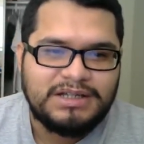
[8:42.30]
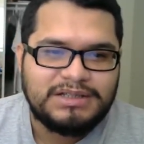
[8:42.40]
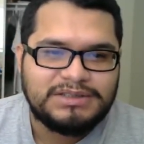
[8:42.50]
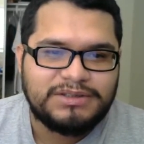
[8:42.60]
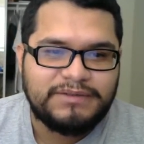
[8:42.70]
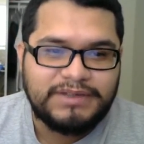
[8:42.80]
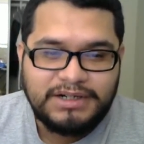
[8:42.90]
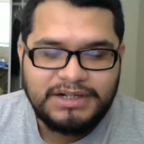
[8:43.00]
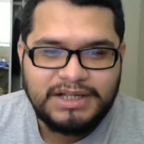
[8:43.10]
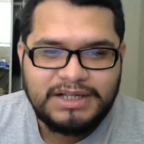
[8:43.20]
So if
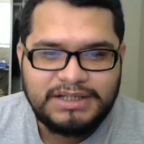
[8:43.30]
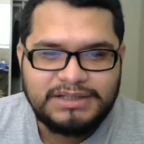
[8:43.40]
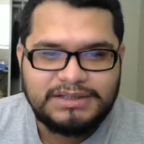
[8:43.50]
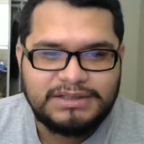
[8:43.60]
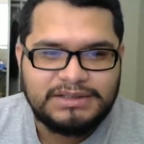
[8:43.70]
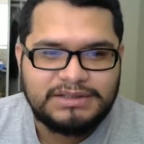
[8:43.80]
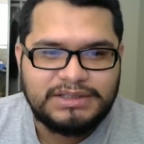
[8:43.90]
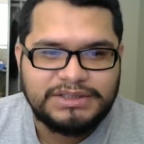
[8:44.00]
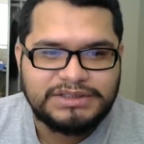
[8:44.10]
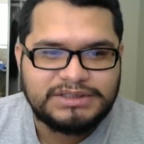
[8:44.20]
they're not,
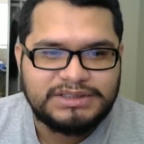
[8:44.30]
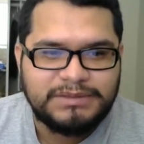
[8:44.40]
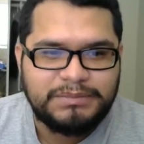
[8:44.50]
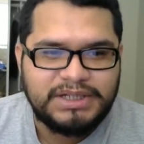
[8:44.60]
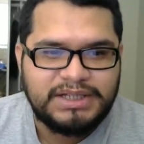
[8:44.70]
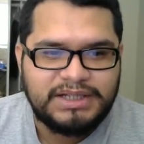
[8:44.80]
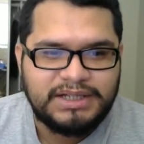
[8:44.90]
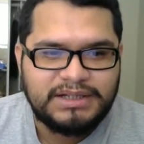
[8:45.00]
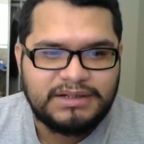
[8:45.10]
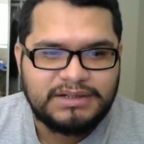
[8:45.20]
then just simply
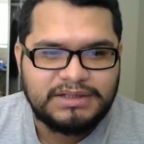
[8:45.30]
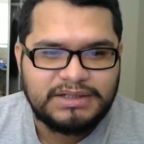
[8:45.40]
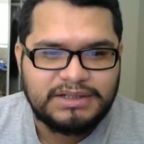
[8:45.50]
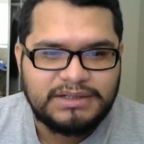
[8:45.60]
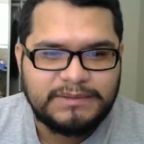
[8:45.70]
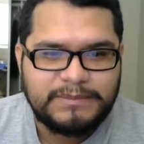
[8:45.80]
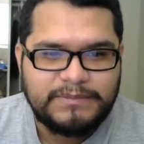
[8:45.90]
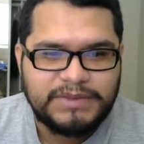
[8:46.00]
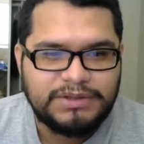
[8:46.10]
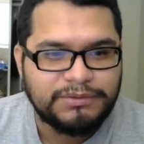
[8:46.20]
click on,
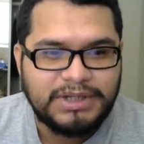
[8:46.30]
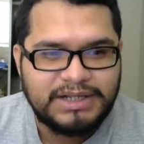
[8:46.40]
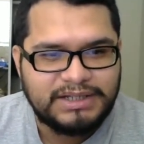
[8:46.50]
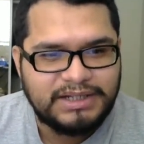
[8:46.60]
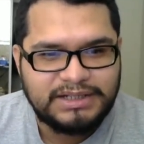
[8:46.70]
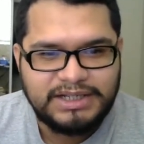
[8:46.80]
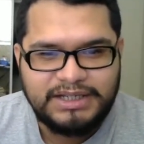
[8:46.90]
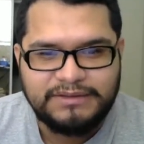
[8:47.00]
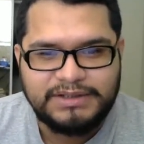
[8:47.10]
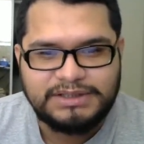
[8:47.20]
do not click on
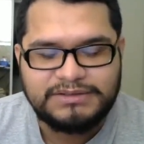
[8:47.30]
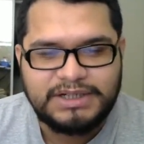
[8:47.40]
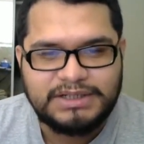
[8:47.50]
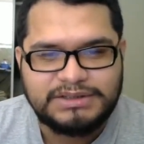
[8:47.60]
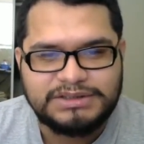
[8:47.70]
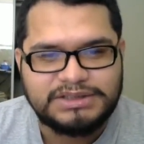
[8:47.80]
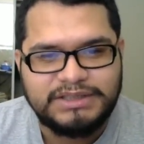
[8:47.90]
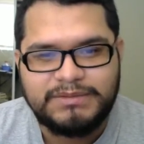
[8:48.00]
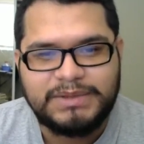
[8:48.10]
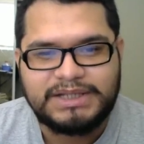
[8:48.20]
any of these, right? Just
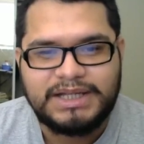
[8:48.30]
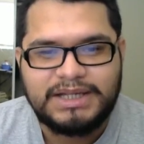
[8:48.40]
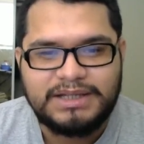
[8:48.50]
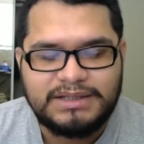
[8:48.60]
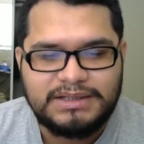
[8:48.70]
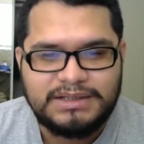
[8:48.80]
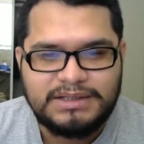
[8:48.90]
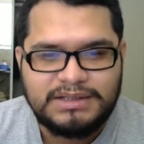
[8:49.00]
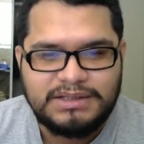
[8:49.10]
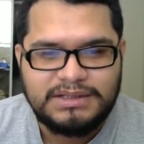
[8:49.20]
leave them like that.
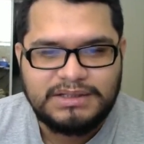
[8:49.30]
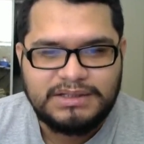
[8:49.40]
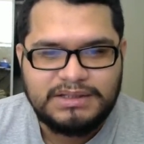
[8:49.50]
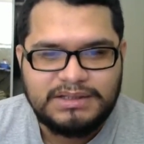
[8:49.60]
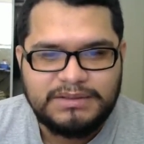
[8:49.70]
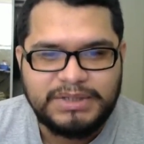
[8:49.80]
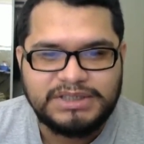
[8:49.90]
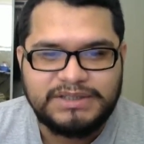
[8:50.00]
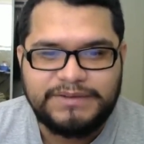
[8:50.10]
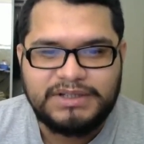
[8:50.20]

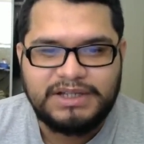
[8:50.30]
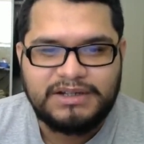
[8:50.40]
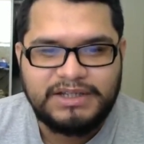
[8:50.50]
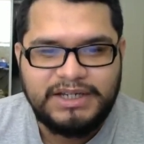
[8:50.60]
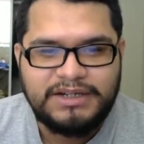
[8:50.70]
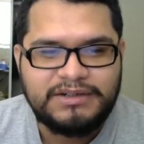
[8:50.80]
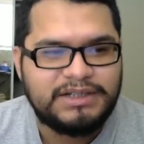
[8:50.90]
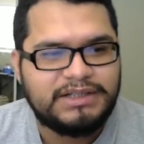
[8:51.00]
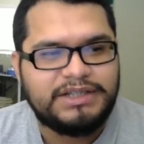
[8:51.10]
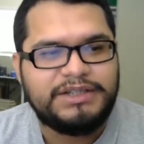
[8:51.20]
Because if you click on here
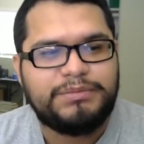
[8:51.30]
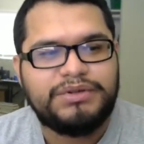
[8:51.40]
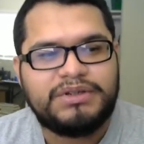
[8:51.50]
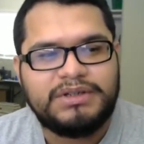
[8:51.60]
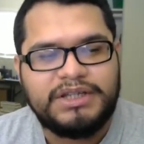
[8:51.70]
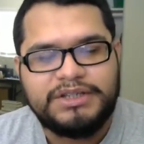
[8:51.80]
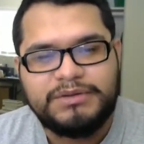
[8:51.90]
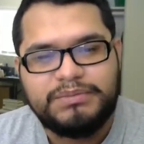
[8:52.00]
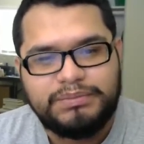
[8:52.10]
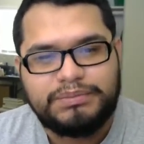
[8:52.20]
and
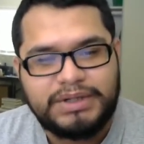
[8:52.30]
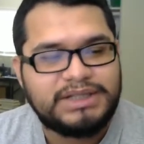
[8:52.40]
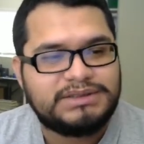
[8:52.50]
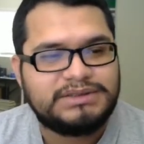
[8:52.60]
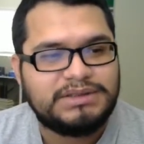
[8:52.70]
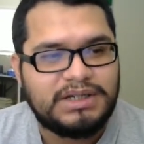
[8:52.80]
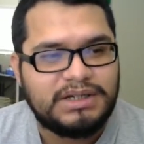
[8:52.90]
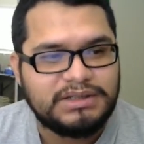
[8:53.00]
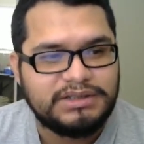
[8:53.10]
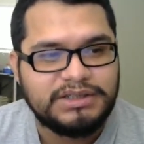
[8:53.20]
you press
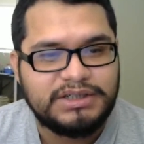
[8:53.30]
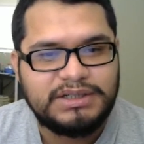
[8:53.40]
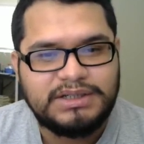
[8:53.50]
good,